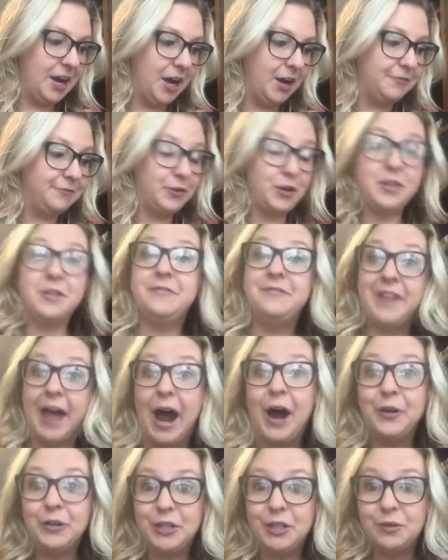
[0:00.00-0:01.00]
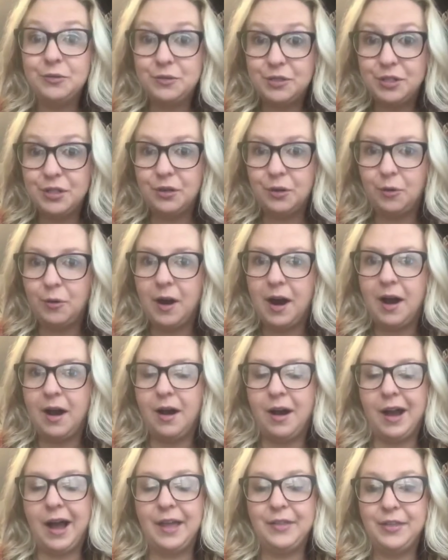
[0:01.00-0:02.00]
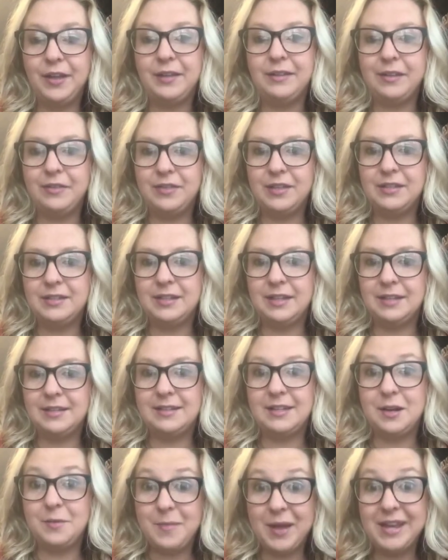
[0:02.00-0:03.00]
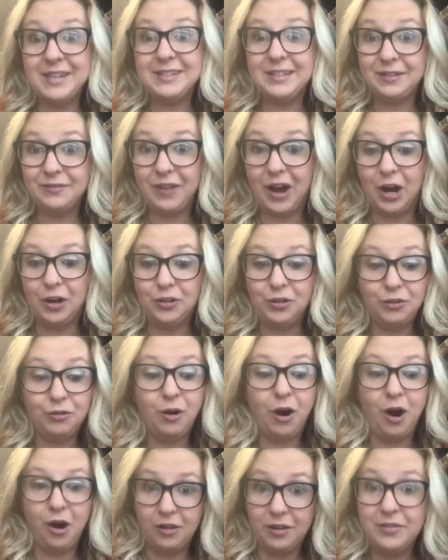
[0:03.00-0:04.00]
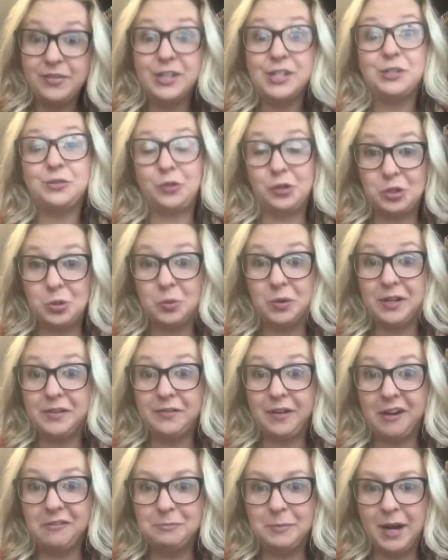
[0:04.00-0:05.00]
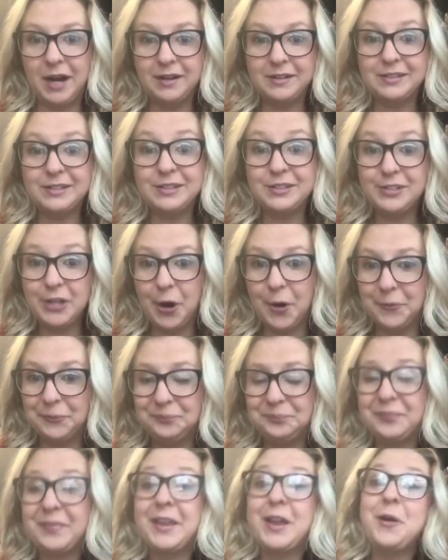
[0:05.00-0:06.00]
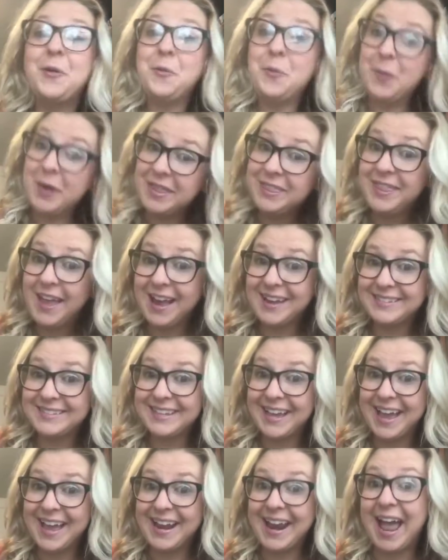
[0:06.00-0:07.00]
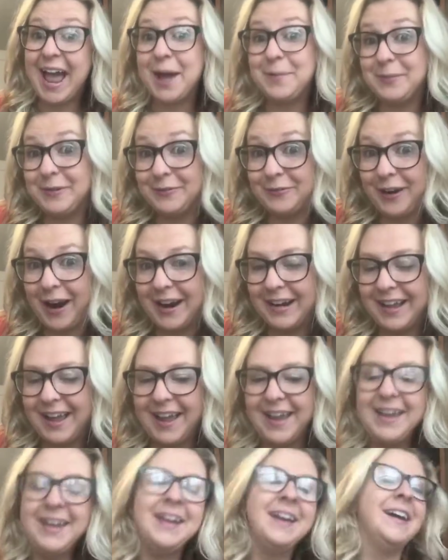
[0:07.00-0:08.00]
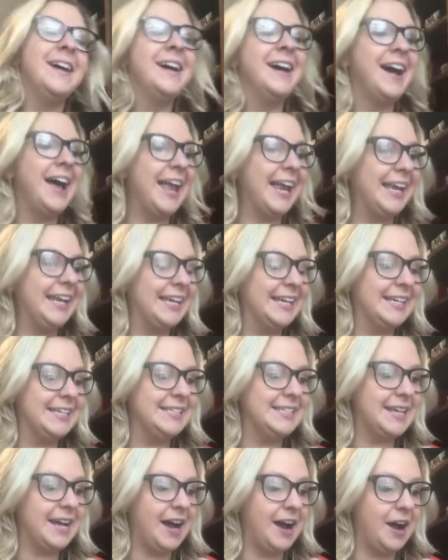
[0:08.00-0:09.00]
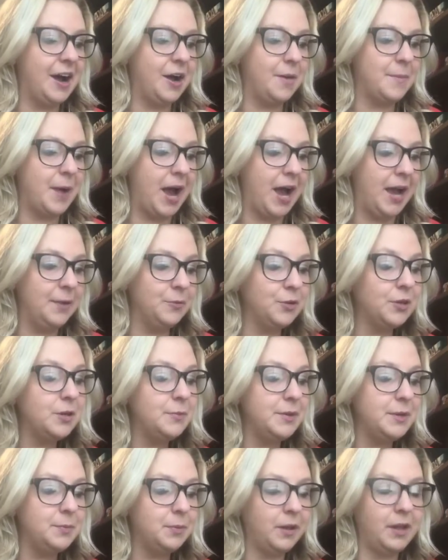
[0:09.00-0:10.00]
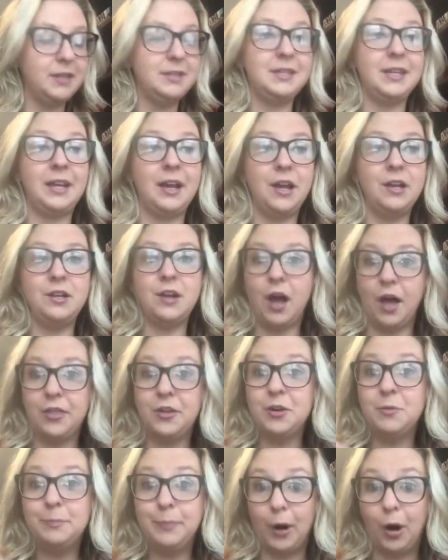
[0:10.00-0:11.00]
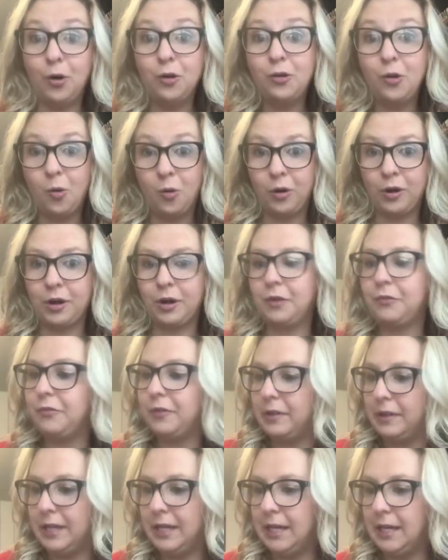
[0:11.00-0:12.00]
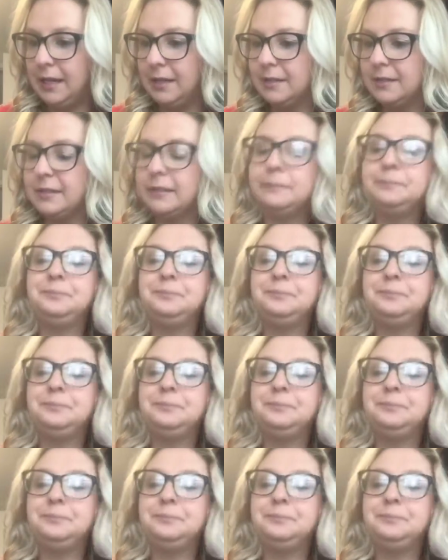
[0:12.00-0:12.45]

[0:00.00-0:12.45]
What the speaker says: for the value, too. I think that this is an amazing value, all of this for $25. So, with that said, happy Friday. And I'm going to be placing another bulk order for these